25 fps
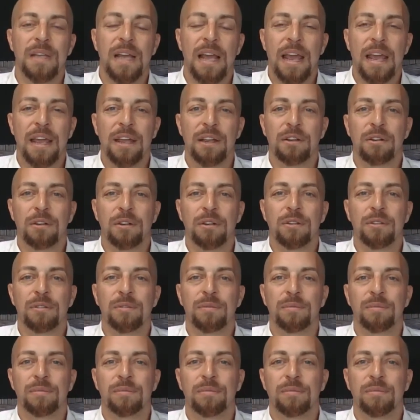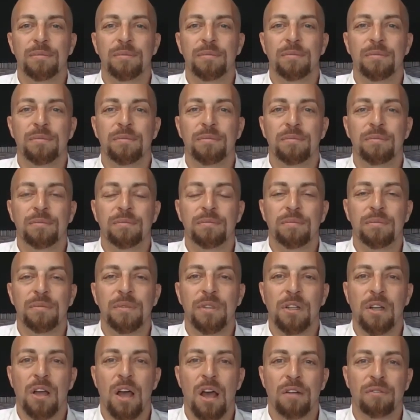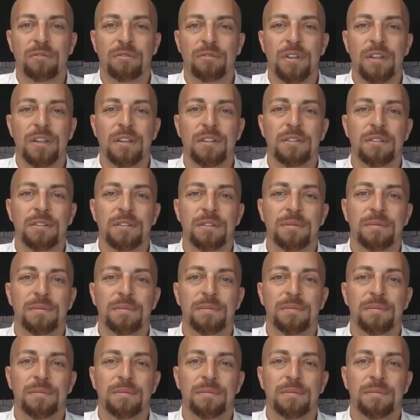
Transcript: to anger, to conflict.